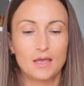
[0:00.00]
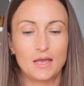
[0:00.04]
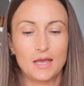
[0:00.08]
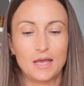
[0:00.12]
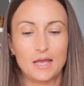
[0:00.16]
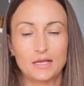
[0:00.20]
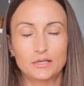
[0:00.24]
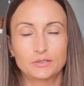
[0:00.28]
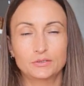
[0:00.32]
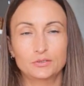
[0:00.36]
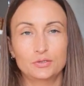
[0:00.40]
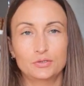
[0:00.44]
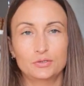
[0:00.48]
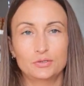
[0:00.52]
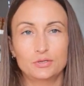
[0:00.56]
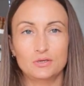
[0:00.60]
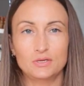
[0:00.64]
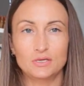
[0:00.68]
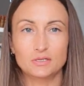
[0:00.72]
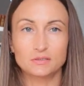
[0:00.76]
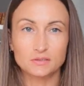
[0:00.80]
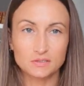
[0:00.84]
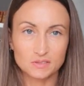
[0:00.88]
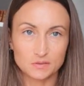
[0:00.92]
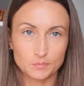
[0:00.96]
And you
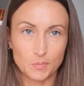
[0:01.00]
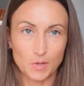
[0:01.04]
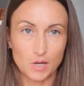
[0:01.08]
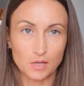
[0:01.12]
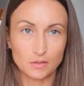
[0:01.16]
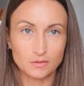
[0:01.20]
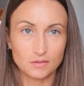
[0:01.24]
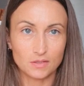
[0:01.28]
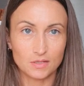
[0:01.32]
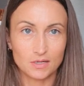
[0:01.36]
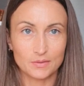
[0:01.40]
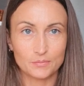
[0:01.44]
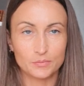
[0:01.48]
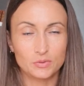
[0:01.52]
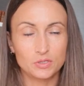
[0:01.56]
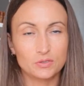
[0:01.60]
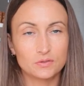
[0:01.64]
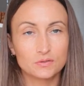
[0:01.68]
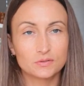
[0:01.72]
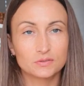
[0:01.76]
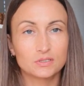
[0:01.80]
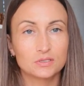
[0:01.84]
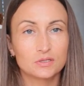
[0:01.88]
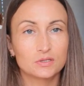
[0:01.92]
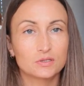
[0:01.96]
can spot that I'm
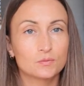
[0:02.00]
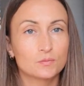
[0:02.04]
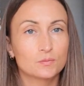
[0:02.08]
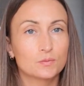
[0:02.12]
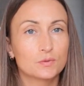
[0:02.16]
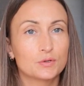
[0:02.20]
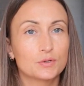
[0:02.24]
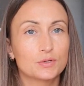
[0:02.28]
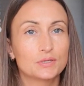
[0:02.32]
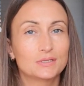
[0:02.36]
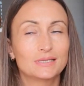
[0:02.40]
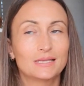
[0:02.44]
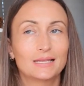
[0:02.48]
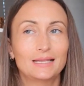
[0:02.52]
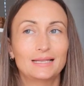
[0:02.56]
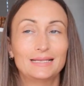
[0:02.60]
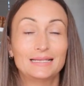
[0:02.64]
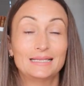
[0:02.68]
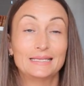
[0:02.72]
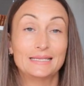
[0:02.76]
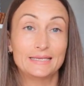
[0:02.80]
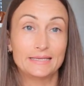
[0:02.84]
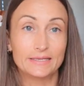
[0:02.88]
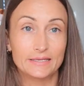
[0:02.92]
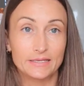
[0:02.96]
using the word
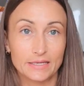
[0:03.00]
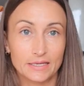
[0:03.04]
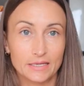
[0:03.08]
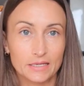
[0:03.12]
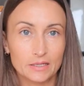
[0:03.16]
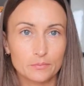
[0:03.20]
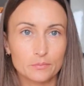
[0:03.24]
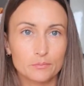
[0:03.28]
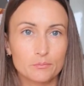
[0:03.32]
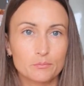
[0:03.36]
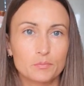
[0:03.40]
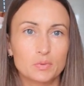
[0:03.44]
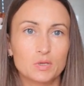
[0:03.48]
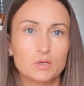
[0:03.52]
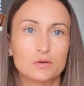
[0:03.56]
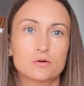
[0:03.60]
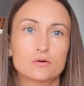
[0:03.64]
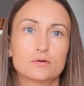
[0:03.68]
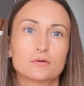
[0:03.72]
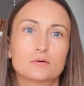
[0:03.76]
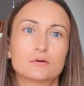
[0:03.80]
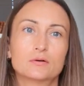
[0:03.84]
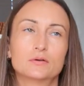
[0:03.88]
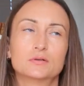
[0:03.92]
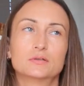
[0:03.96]
leaning
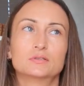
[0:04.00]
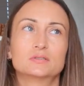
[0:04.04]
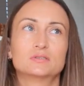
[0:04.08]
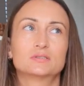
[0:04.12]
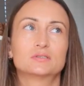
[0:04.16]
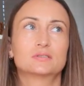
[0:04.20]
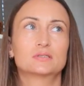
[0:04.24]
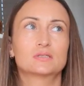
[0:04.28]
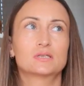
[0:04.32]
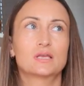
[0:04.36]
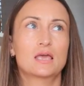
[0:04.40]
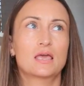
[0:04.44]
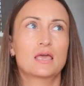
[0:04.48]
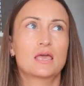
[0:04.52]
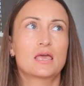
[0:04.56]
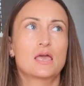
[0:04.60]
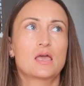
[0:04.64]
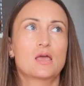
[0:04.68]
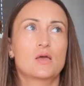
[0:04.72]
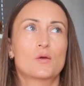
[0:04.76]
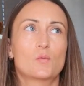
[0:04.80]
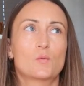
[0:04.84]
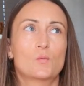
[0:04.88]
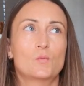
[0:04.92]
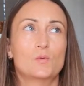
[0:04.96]
because
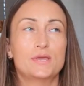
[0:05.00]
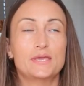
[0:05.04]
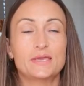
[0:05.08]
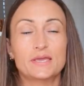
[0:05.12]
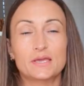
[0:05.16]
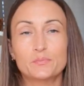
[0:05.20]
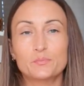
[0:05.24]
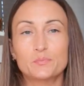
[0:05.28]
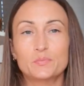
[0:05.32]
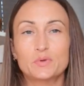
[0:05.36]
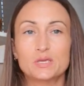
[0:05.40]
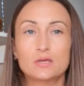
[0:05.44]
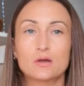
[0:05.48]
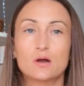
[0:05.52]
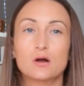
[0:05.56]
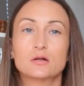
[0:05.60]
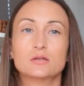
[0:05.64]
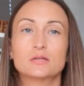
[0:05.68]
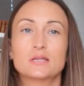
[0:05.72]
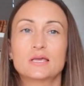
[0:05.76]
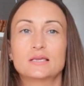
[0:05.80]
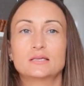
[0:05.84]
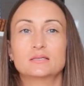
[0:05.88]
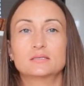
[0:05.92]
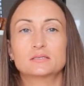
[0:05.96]
we can be
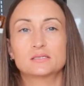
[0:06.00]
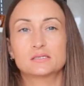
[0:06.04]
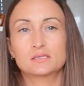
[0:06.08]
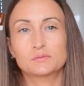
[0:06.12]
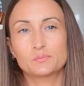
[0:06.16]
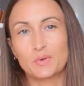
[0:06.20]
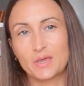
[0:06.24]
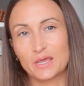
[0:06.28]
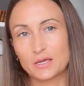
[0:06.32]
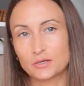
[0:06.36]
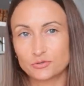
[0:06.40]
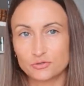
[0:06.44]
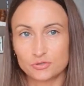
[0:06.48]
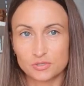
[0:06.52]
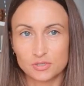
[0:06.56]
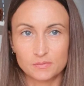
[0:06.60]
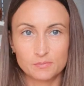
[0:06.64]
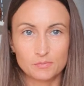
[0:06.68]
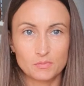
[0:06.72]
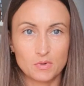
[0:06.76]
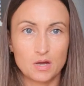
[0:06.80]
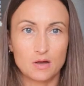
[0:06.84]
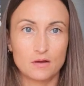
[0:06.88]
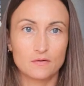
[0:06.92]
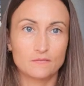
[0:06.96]
on a
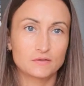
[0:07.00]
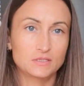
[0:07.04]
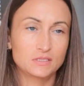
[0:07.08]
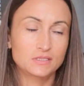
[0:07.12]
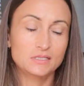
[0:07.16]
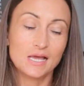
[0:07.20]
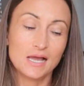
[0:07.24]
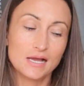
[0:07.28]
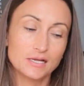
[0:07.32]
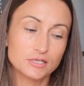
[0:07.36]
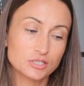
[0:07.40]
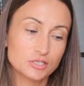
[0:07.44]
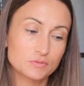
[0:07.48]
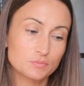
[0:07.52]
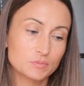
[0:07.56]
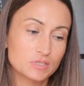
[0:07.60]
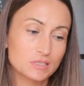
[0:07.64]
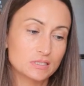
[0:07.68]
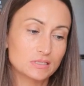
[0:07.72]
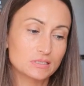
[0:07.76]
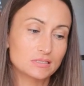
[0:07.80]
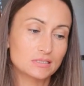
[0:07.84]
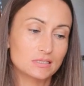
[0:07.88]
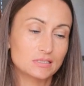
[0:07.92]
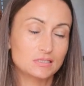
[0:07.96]
spectrum of
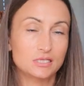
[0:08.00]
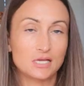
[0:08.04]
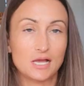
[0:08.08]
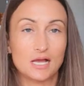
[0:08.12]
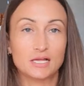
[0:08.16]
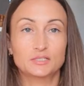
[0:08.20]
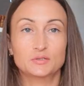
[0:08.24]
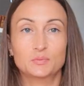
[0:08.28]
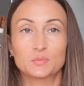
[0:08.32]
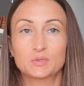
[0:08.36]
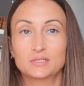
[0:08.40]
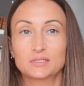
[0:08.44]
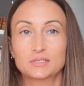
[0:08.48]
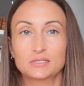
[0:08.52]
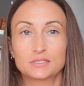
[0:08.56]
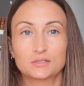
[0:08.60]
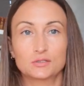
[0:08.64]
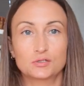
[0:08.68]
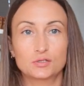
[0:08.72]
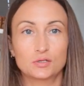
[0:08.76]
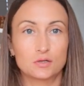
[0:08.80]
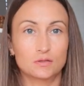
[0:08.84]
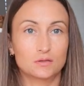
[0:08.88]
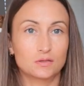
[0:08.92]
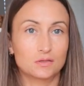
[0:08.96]
attachment. Attachment is
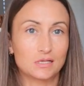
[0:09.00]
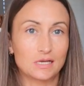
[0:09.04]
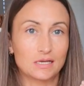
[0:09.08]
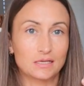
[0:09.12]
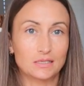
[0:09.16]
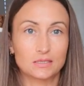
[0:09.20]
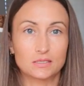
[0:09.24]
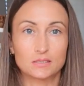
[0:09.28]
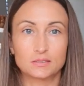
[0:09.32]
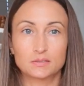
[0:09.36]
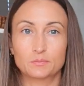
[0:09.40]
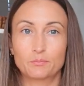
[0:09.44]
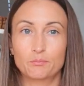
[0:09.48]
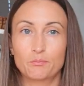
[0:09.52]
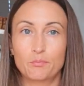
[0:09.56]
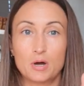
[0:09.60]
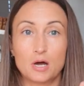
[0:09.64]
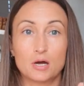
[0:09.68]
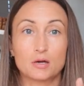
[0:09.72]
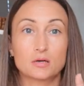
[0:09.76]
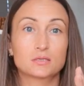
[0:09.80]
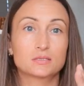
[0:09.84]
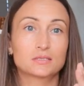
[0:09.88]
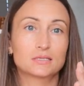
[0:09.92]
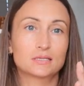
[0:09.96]
not like this
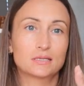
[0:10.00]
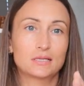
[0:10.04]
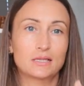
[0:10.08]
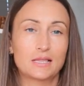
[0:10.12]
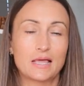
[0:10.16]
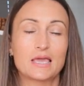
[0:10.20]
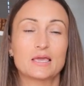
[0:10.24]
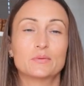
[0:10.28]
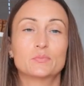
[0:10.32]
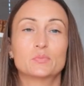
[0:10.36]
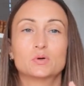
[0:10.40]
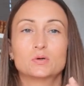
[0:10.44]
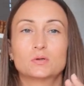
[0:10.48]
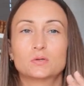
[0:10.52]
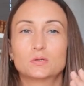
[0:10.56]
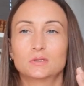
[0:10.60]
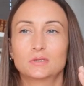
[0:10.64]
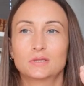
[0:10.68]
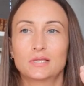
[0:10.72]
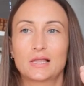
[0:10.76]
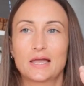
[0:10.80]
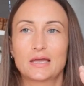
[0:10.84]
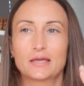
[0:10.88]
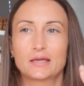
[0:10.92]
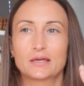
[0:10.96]
box and label
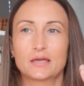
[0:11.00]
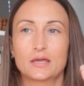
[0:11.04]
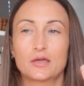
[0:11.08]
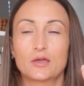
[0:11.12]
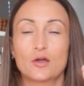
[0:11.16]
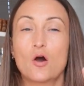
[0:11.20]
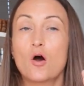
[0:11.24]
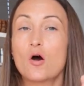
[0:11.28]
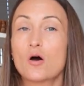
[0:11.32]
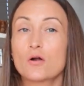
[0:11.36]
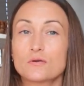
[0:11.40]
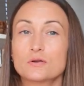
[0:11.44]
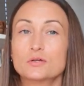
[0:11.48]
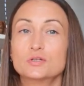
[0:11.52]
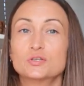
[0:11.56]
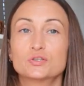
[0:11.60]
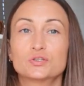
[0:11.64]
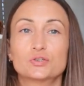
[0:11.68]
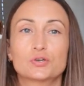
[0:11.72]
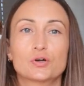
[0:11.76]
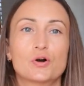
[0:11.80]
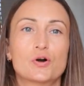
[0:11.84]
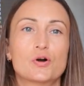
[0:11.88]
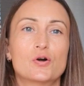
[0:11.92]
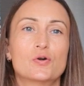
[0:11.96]
like a
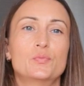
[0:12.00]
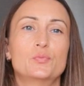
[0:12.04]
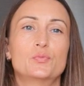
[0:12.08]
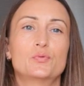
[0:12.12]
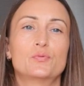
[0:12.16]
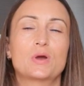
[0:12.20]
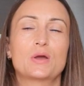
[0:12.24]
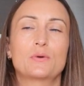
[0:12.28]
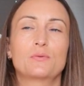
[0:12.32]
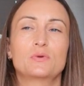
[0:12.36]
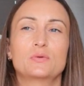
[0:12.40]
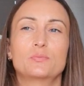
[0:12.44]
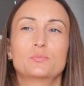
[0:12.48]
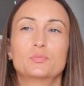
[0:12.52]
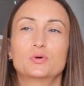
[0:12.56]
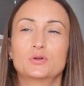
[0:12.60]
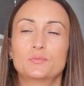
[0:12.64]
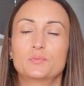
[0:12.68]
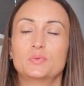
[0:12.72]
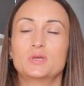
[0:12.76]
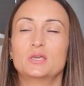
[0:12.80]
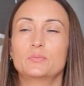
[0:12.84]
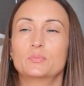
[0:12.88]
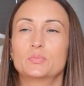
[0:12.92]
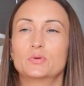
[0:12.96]
horoscope where we put
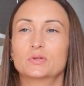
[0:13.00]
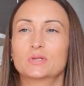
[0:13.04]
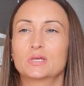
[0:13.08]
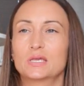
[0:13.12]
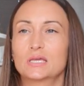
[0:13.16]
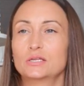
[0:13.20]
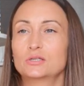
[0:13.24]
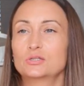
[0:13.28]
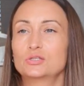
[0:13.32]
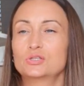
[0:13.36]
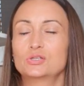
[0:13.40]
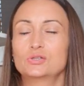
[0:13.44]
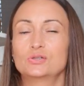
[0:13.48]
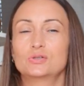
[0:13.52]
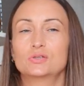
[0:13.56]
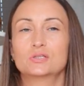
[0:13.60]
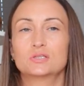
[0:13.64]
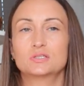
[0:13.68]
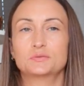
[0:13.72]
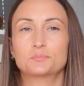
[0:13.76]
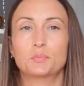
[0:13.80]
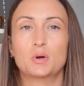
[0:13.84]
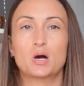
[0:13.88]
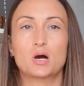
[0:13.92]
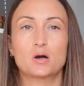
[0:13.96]
people into
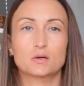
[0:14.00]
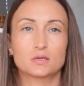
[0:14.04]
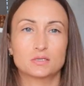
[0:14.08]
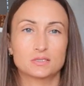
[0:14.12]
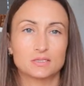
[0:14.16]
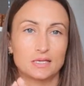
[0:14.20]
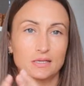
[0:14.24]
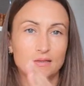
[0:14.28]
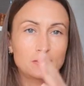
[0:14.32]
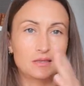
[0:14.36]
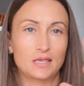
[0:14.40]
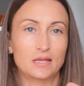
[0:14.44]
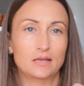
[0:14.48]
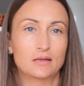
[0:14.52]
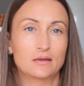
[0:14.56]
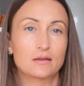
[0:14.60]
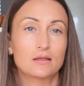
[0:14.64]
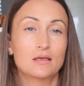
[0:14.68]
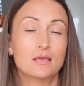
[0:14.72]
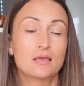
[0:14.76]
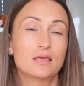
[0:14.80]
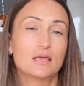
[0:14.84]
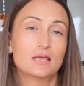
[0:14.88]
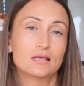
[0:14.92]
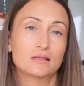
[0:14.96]
this box and then
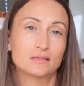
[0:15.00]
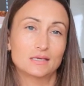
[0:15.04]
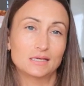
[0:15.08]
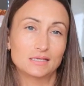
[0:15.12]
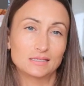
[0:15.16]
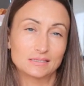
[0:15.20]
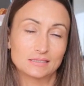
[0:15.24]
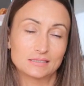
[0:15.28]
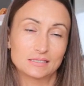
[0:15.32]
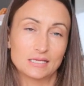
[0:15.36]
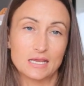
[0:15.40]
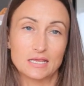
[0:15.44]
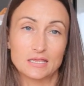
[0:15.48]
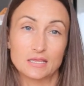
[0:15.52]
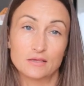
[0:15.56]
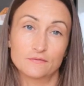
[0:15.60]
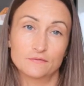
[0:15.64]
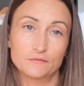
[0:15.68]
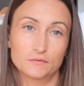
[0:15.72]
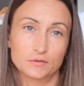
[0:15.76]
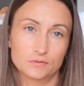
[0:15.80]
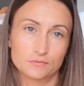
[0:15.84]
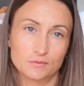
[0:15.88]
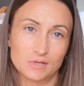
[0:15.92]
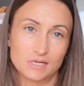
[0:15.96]
they stay there
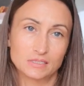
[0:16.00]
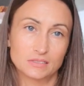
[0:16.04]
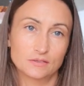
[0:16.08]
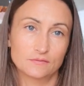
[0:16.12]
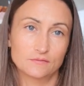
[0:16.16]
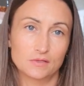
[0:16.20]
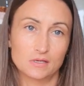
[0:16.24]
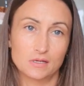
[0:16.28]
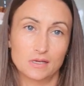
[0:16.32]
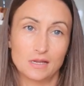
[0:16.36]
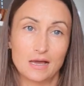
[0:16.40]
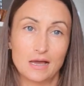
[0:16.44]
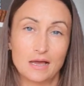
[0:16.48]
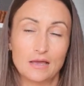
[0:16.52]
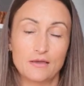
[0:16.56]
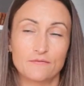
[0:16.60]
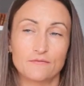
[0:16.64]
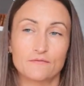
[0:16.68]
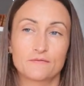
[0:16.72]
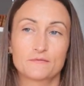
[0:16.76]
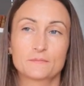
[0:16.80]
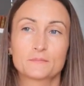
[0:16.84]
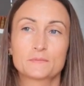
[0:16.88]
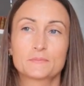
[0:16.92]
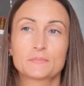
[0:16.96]
for the rest of their
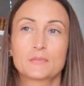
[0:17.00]
life.